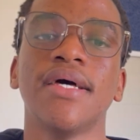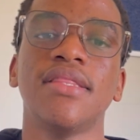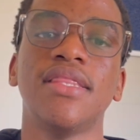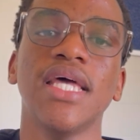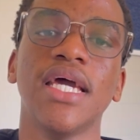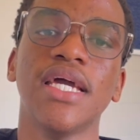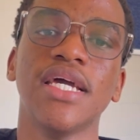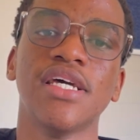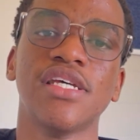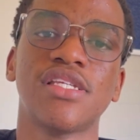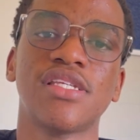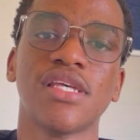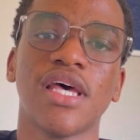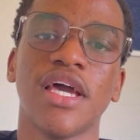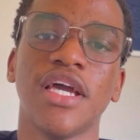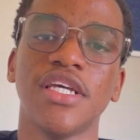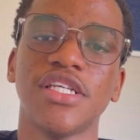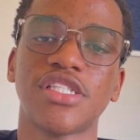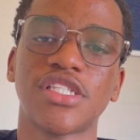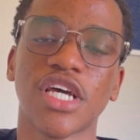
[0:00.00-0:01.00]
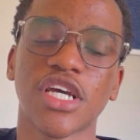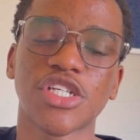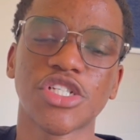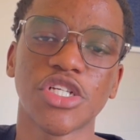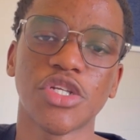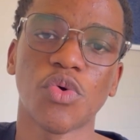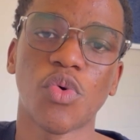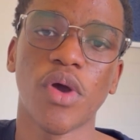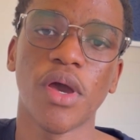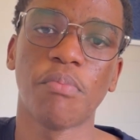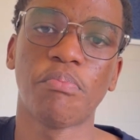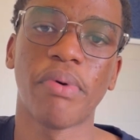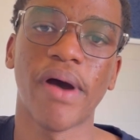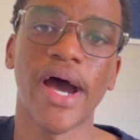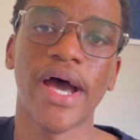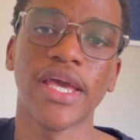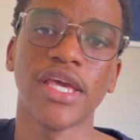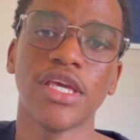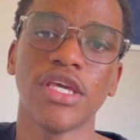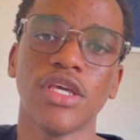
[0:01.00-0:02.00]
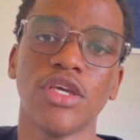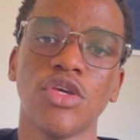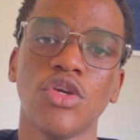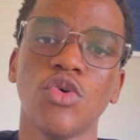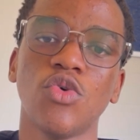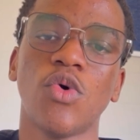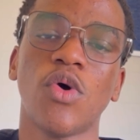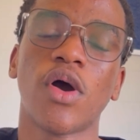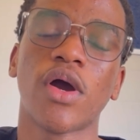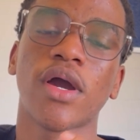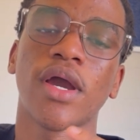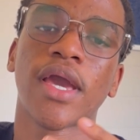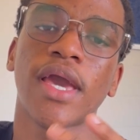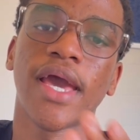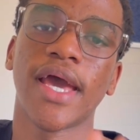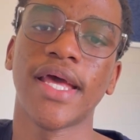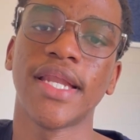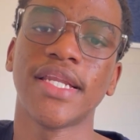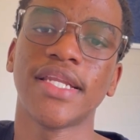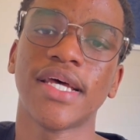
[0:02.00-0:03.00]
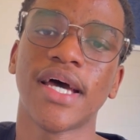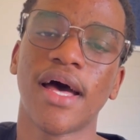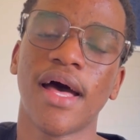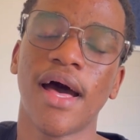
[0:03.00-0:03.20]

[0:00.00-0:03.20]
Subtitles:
there is a section whereby you can